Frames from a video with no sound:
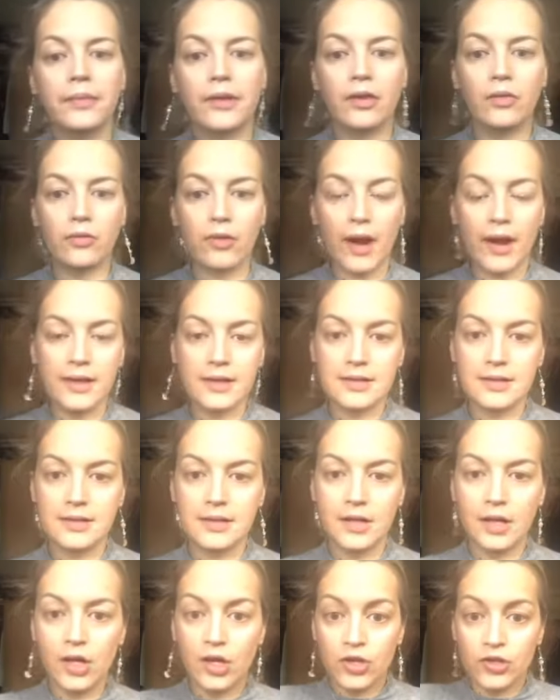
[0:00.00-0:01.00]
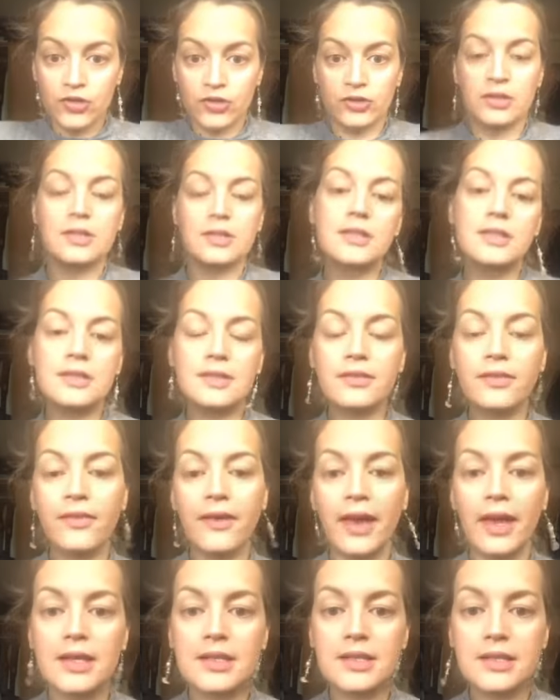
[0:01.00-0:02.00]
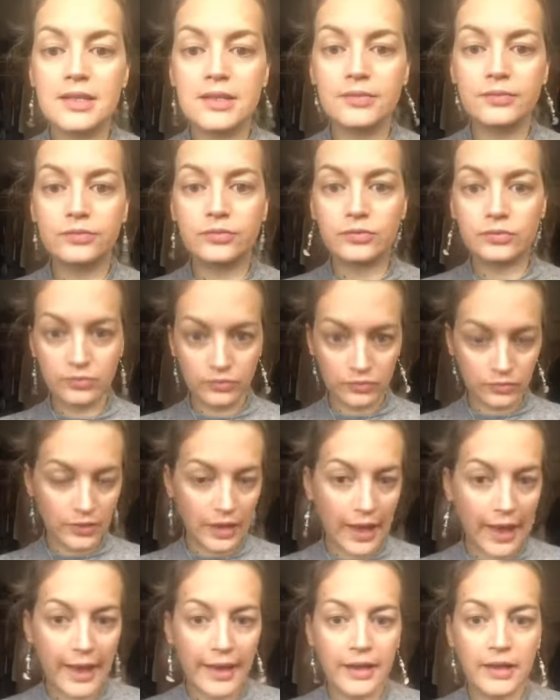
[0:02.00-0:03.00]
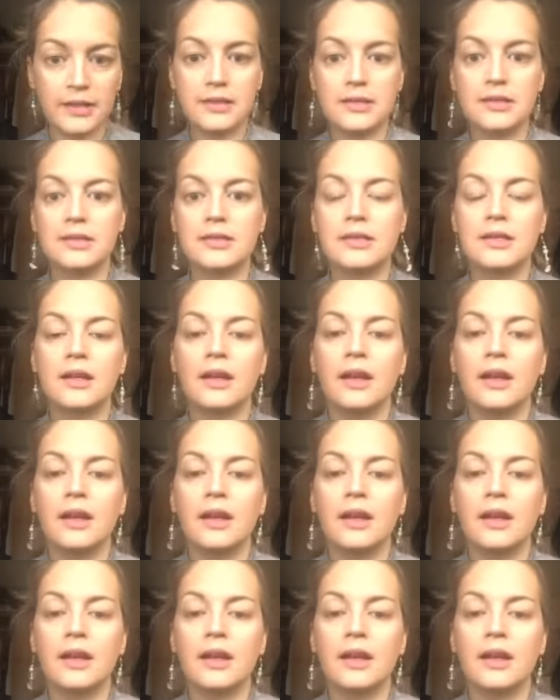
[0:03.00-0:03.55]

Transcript: Right, so this is the face, and